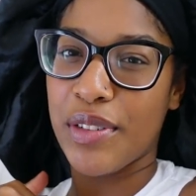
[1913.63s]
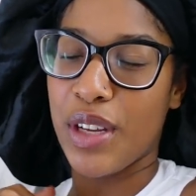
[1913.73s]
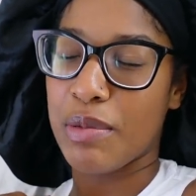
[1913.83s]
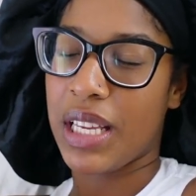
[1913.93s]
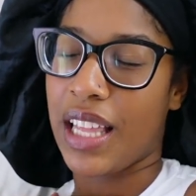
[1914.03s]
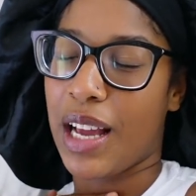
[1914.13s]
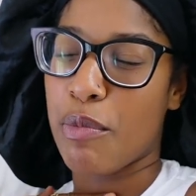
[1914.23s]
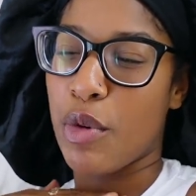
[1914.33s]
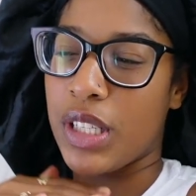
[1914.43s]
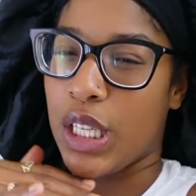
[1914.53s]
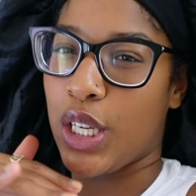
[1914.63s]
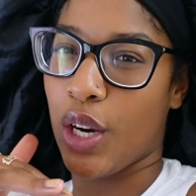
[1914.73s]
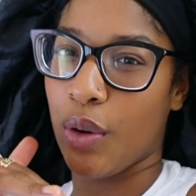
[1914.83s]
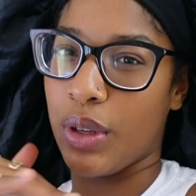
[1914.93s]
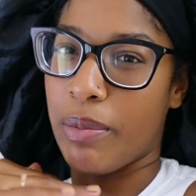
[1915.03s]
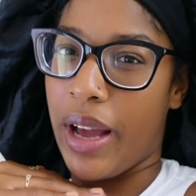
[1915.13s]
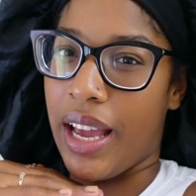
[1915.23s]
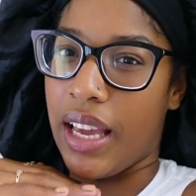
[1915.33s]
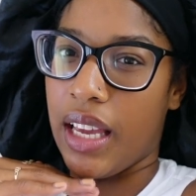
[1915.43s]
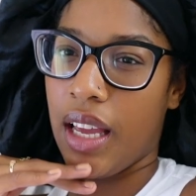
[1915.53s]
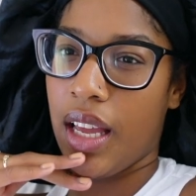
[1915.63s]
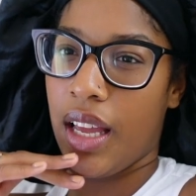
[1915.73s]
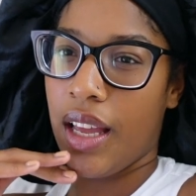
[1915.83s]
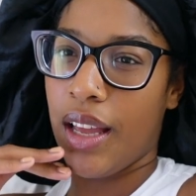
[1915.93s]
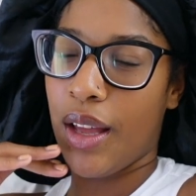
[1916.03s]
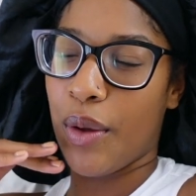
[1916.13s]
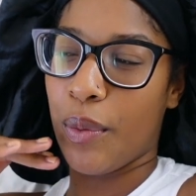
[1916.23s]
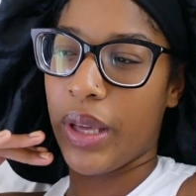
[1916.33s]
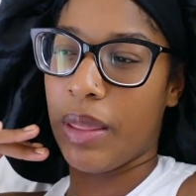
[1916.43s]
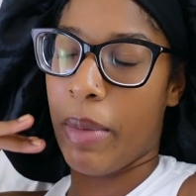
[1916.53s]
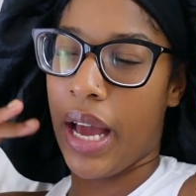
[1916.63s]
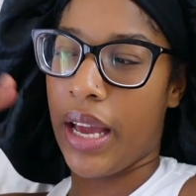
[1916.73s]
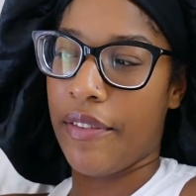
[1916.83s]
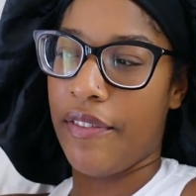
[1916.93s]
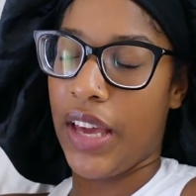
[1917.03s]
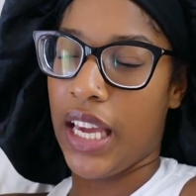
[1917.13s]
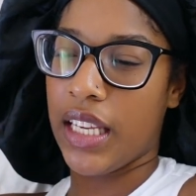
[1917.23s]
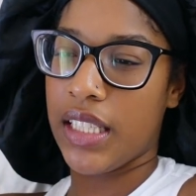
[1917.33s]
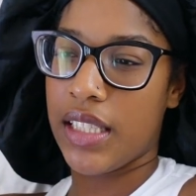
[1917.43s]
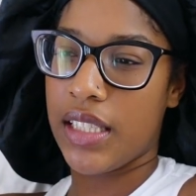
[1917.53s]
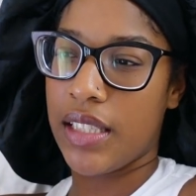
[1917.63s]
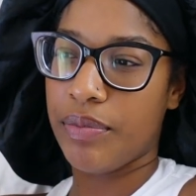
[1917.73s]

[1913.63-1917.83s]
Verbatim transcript: You know what I'm saying? Like I'm more secure with my with my face.